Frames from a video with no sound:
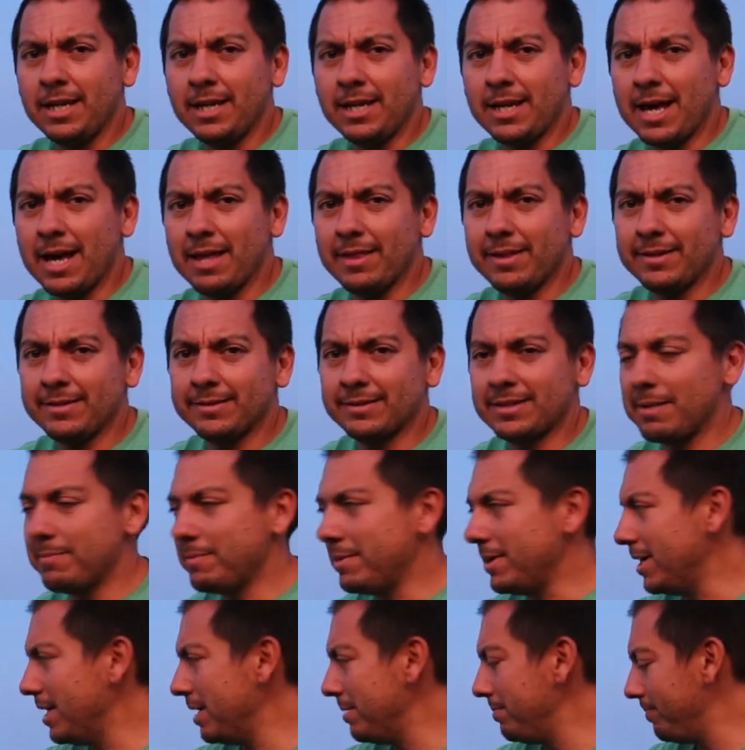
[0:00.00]
Now that it's
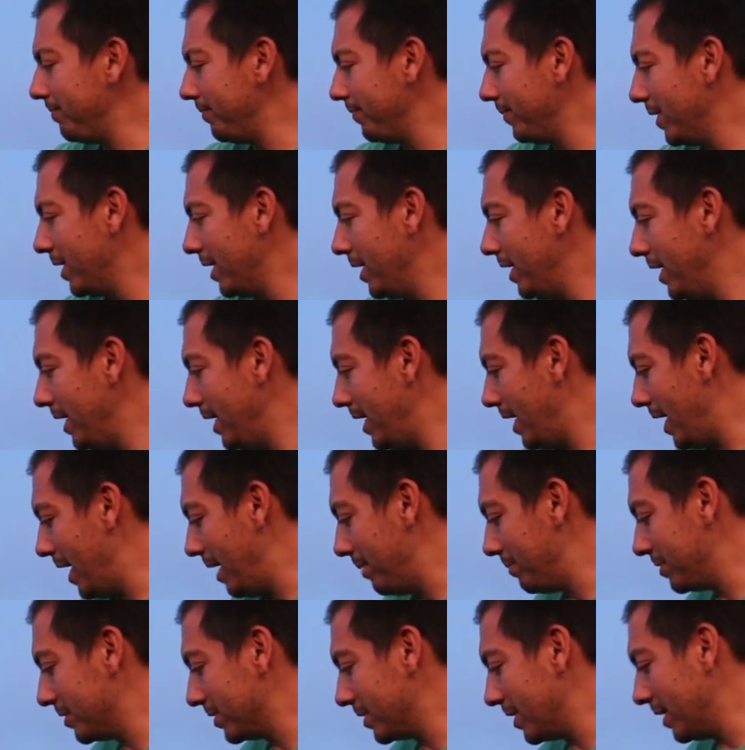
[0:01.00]
coming up,
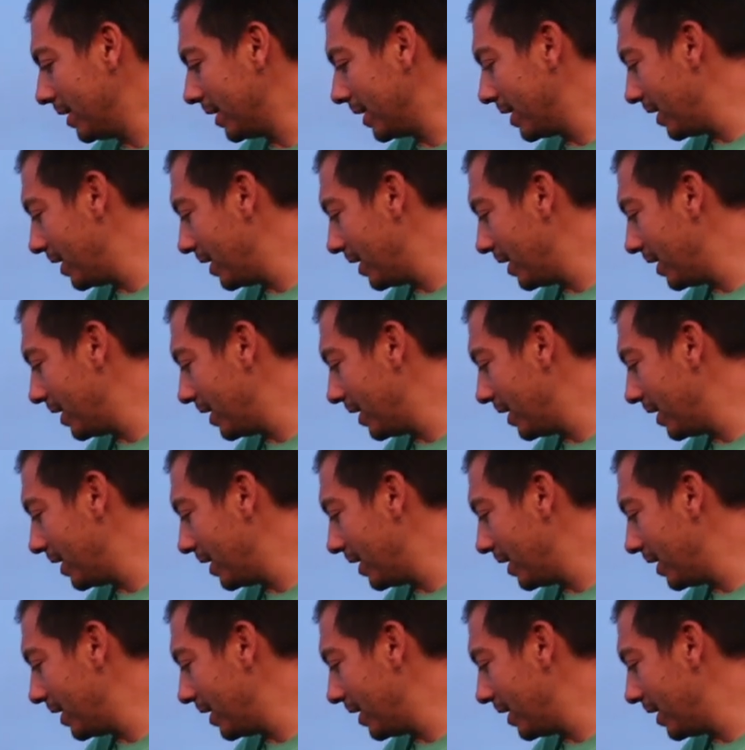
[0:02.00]
I'm just gonna